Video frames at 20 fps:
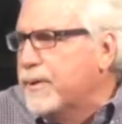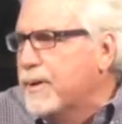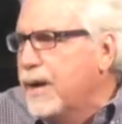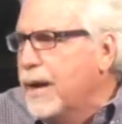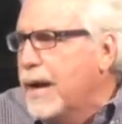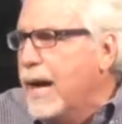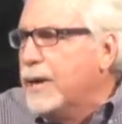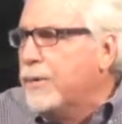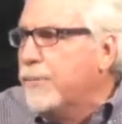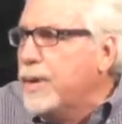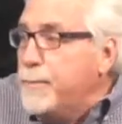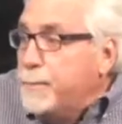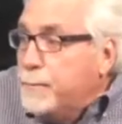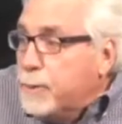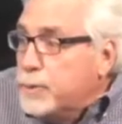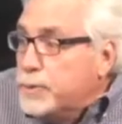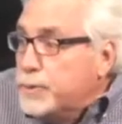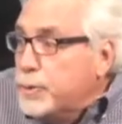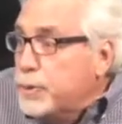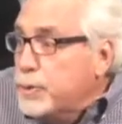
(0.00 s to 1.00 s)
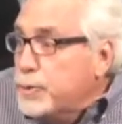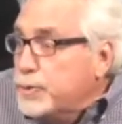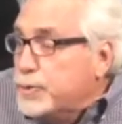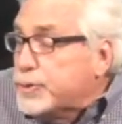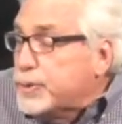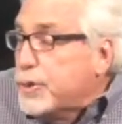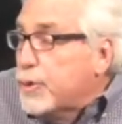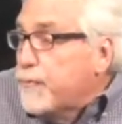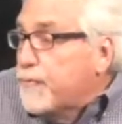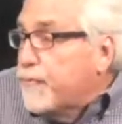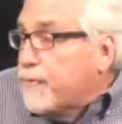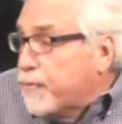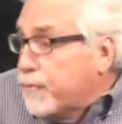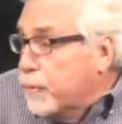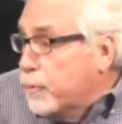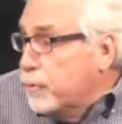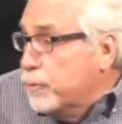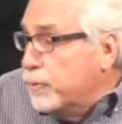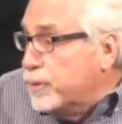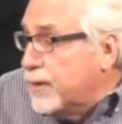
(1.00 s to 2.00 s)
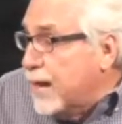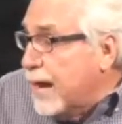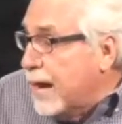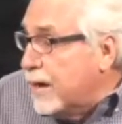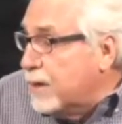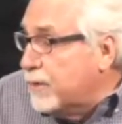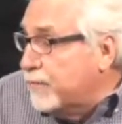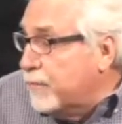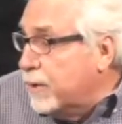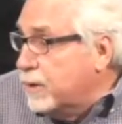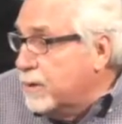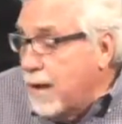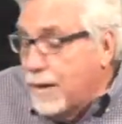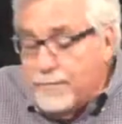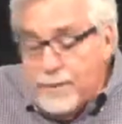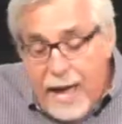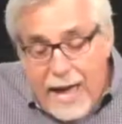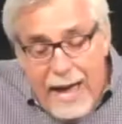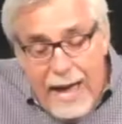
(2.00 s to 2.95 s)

How do we produce fruit out of our life?